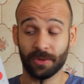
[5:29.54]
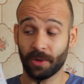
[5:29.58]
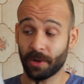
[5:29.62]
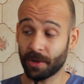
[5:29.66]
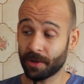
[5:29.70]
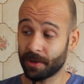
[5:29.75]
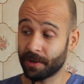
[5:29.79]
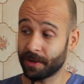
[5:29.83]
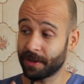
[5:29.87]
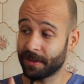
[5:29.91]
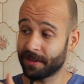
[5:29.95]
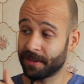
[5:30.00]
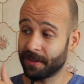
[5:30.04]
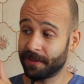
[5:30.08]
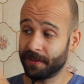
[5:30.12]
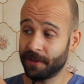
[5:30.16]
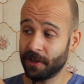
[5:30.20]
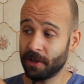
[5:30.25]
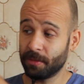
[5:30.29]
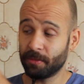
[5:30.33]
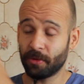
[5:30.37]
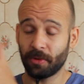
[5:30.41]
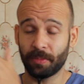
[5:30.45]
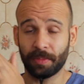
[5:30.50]
quite good. There's a
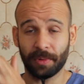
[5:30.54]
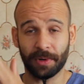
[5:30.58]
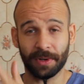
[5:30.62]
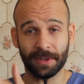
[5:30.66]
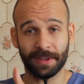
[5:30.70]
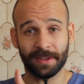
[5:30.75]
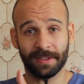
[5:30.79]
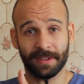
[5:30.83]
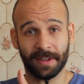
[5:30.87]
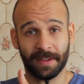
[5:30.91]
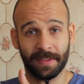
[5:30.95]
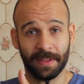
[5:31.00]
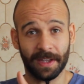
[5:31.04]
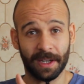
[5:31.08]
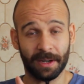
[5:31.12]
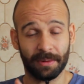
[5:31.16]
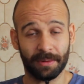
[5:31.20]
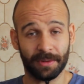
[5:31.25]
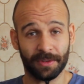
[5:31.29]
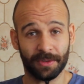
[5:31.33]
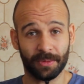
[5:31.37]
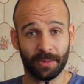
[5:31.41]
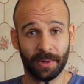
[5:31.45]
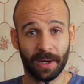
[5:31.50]
few more buttons on
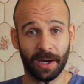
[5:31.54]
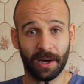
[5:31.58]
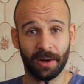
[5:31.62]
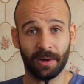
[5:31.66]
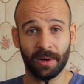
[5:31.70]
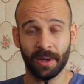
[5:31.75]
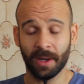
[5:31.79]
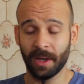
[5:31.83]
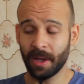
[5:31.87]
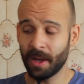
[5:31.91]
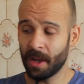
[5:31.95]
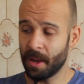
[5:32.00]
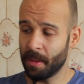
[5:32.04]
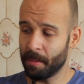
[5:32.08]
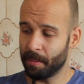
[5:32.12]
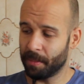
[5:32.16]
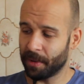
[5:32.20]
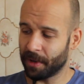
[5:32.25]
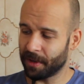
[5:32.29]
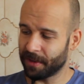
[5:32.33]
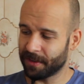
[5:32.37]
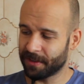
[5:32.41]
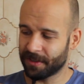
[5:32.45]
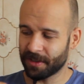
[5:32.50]
there as well,
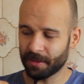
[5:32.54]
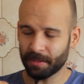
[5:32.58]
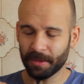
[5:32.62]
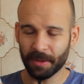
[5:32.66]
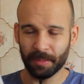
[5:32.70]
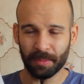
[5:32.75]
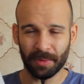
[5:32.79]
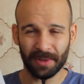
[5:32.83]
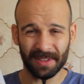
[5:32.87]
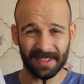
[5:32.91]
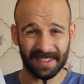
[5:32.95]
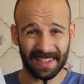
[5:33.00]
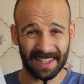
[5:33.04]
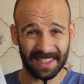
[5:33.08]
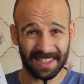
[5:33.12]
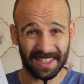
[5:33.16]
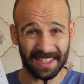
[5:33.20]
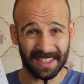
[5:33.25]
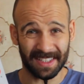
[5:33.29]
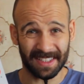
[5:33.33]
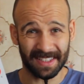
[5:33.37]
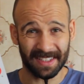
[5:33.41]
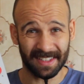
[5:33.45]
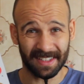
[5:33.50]
but some of the buttons
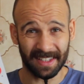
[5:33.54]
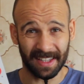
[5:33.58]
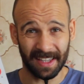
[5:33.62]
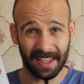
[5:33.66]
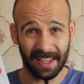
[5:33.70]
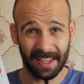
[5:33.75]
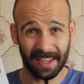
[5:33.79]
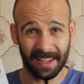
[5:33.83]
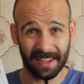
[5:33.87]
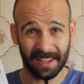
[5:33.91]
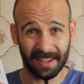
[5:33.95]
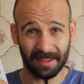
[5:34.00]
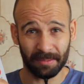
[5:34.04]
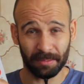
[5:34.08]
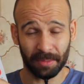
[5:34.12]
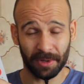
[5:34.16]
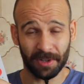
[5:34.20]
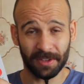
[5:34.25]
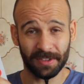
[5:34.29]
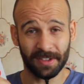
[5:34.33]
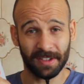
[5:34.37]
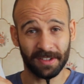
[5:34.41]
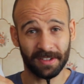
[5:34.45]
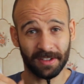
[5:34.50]
actually stick.
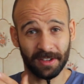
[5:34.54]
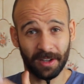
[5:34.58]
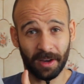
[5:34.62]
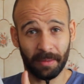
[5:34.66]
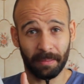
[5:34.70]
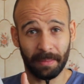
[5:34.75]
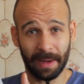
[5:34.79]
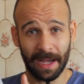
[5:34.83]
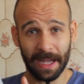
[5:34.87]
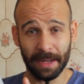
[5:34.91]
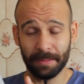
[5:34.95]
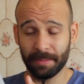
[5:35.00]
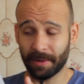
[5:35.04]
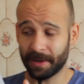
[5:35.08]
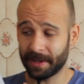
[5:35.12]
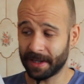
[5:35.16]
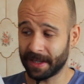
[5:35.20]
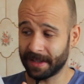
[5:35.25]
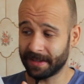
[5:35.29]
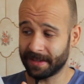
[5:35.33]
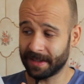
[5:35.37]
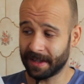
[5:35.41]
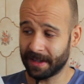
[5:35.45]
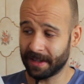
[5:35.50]
Because it's not made by
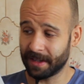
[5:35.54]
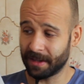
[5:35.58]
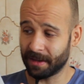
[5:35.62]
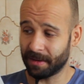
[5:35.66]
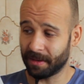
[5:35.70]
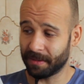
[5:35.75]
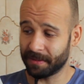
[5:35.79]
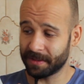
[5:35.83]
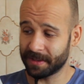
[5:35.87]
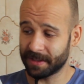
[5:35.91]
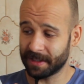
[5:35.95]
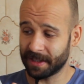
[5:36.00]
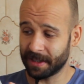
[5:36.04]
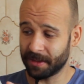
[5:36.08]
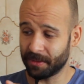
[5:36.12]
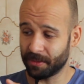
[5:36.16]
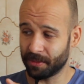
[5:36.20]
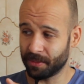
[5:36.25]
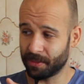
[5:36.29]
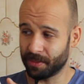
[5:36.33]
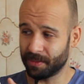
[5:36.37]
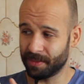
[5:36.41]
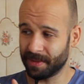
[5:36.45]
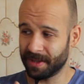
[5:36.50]
Nintendo, obviously
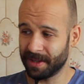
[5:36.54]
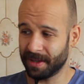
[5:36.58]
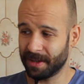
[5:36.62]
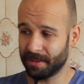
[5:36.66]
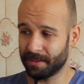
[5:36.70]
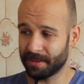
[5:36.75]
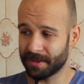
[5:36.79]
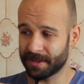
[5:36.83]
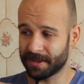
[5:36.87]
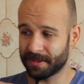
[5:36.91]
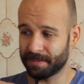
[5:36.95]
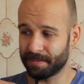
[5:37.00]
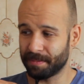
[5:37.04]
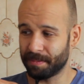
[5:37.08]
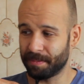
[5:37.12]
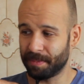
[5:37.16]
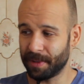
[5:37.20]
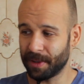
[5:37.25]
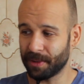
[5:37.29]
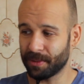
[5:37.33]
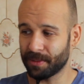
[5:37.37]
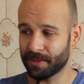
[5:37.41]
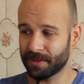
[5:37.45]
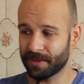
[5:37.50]
it was
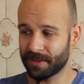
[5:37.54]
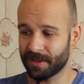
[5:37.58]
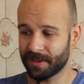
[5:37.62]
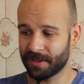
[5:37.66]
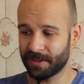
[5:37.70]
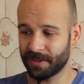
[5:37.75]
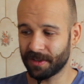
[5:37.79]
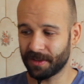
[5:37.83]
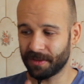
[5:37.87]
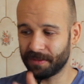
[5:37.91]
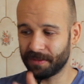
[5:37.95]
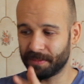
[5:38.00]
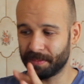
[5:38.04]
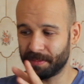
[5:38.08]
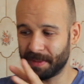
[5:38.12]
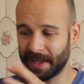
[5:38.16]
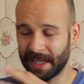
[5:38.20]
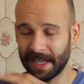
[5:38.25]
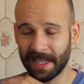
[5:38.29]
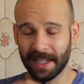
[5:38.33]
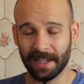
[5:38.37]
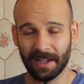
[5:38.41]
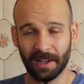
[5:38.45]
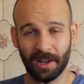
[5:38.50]
built to sort of
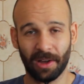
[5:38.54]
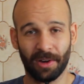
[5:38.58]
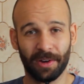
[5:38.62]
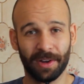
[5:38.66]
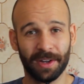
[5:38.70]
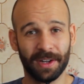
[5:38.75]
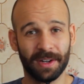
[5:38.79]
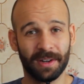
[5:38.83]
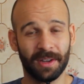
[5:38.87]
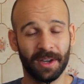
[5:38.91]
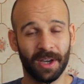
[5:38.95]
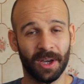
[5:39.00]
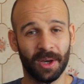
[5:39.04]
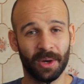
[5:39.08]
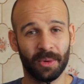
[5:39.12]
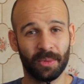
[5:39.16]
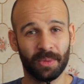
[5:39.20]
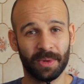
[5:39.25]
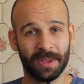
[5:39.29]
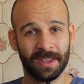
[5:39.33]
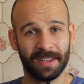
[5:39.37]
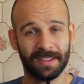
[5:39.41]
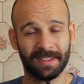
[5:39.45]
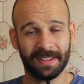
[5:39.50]
be in line
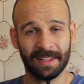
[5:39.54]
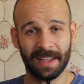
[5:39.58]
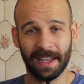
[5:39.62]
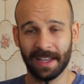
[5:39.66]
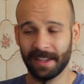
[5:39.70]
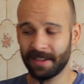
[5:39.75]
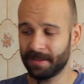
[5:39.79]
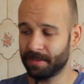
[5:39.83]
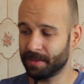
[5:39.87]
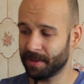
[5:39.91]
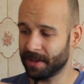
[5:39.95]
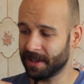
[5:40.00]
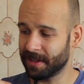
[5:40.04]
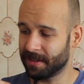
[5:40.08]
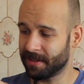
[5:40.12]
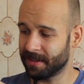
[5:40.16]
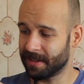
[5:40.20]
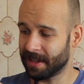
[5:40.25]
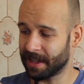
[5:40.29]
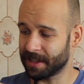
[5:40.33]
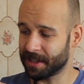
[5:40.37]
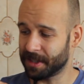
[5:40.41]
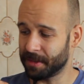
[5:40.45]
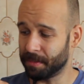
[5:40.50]
with the SNES, but this
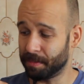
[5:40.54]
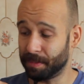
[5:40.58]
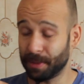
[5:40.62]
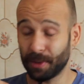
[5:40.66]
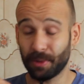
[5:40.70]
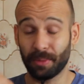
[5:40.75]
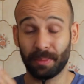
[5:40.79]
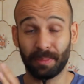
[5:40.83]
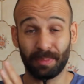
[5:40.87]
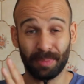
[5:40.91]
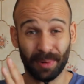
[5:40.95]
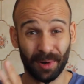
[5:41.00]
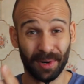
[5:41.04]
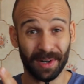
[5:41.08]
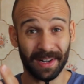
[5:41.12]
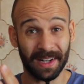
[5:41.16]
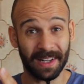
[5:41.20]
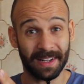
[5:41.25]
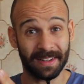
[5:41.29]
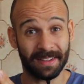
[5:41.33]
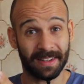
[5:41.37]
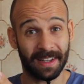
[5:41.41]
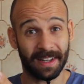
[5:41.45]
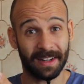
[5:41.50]
is actually built by
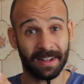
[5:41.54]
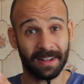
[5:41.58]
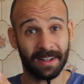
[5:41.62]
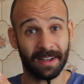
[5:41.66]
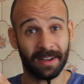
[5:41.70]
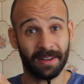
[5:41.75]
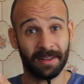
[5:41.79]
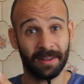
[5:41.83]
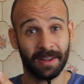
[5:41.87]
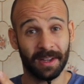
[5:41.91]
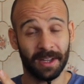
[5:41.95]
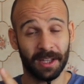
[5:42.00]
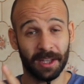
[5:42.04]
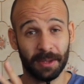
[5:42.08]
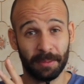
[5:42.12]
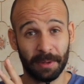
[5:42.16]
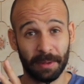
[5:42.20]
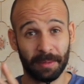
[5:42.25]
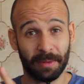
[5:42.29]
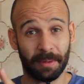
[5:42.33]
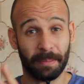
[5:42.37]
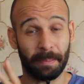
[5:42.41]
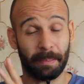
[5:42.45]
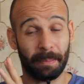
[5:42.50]
Nintendo, the
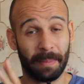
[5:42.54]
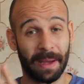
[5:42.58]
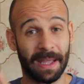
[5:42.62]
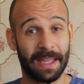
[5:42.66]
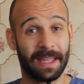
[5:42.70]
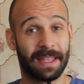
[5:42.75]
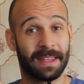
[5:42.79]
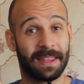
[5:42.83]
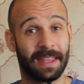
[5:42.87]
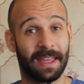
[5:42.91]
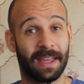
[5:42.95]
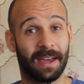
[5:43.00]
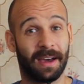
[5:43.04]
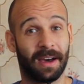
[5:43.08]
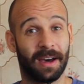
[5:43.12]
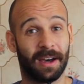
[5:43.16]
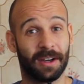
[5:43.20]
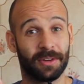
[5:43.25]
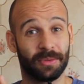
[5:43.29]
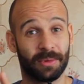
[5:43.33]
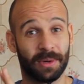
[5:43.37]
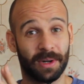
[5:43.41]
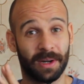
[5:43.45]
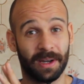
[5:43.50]
people that make their
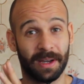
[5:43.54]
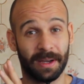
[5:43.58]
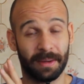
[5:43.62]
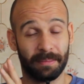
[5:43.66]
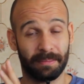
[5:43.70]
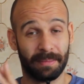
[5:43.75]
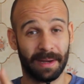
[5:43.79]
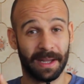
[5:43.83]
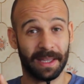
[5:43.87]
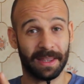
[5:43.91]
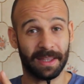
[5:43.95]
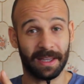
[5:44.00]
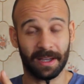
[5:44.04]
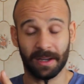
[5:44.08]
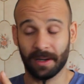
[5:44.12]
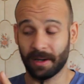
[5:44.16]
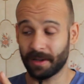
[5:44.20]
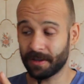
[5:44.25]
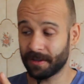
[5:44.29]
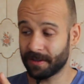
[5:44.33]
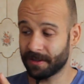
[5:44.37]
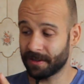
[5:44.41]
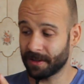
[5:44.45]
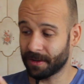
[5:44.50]
hardware and make their
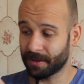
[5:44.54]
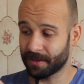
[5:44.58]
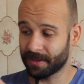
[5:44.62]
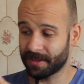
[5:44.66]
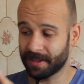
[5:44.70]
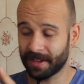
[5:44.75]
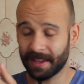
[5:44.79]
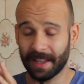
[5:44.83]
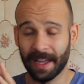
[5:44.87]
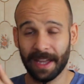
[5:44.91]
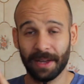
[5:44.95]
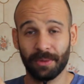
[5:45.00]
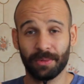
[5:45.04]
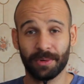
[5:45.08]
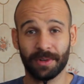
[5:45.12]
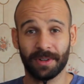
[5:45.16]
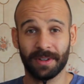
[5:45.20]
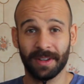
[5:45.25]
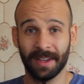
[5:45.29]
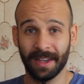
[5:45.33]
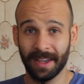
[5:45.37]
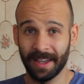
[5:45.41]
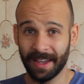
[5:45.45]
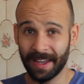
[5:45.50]
consoles, so they would
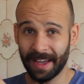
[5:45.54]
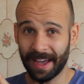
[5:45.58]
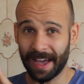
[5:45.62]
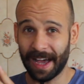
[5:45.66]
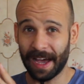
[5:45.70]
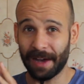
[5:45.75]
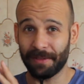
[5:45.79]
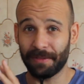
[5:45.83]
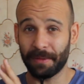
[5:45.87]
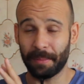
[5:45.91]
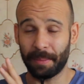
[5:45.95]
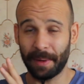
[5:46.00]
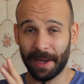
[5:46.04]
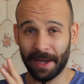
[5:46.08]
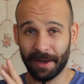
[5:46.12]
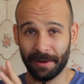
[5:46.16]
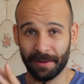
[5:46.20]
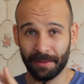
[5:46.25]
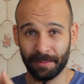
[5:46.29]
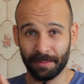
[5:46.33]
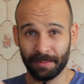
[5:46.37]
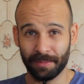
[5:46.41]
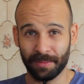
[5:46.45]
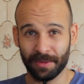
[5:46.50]
have a
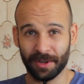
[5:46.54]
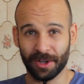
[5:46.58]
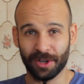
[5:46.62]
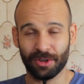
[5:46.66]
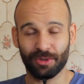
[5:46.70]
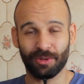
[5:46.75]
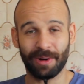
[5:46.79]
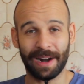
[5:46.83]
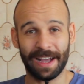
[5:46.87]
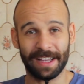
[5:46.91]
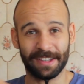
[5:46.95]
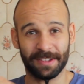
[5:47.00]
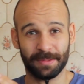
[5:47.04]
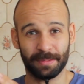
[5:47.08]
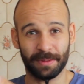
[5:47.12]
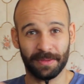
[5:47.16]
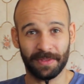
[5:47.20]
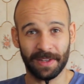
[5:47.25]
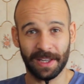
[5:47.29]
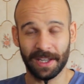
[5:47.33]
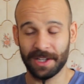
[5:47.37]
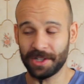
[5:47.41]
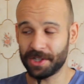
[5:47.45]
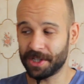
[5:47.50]
better grasp of
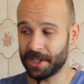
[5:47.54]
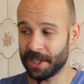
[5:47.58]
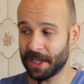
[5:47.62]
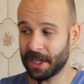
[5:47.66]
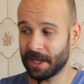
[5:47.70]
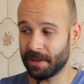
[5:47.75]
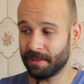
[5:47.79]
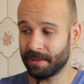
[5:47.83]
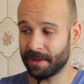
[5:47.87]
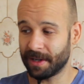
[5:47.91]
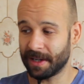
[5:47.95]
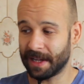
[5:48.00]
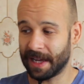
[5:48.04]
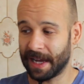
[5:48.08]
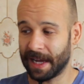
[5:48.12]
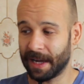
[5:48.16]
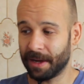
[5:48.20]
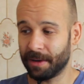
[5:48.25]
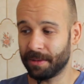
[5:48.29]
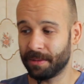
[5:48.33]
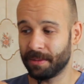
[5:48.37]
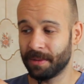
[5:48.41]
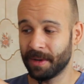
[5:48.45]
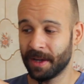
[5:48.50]
the engineering and
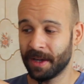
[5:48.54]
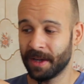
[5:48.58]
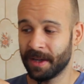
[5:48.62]
how